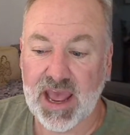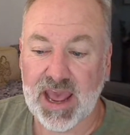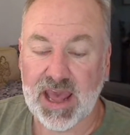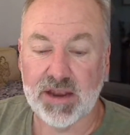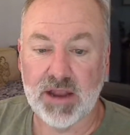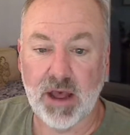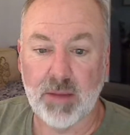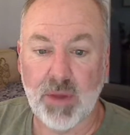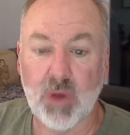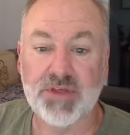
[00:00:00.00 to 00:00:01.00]
at
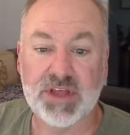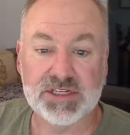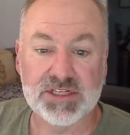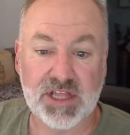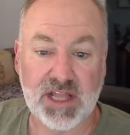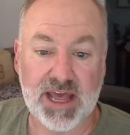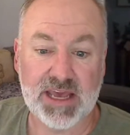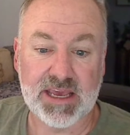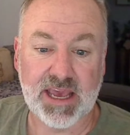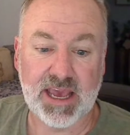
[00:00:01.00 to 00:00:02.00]
both ends of the
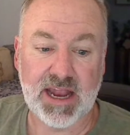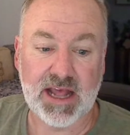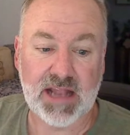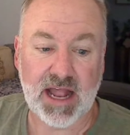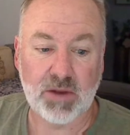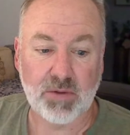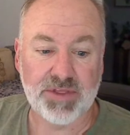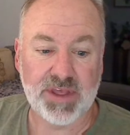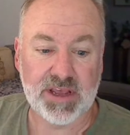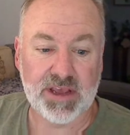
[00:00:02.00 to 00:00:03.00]
lake, and I
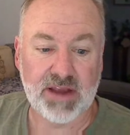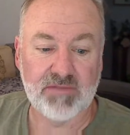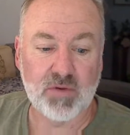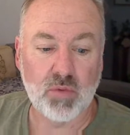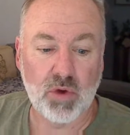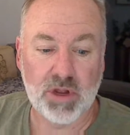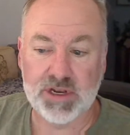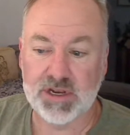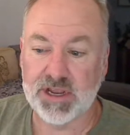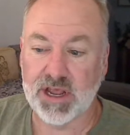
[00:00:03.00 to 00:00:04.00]
don't think
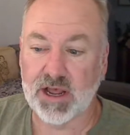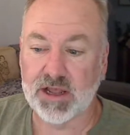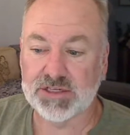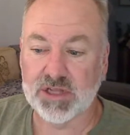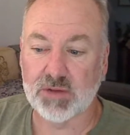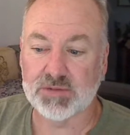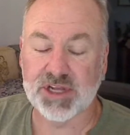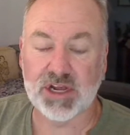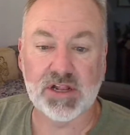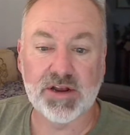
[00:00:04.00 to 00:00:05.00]
everyone is
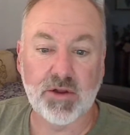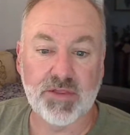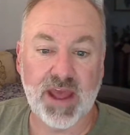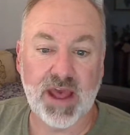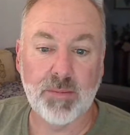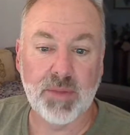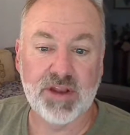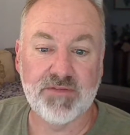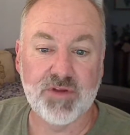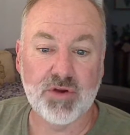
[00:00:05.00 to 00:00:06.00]
100% clear on that.
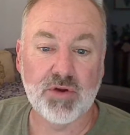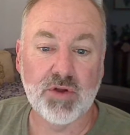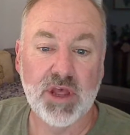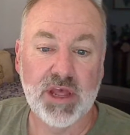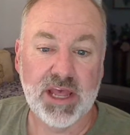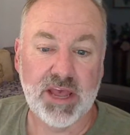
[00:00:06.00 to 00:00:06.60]
But if you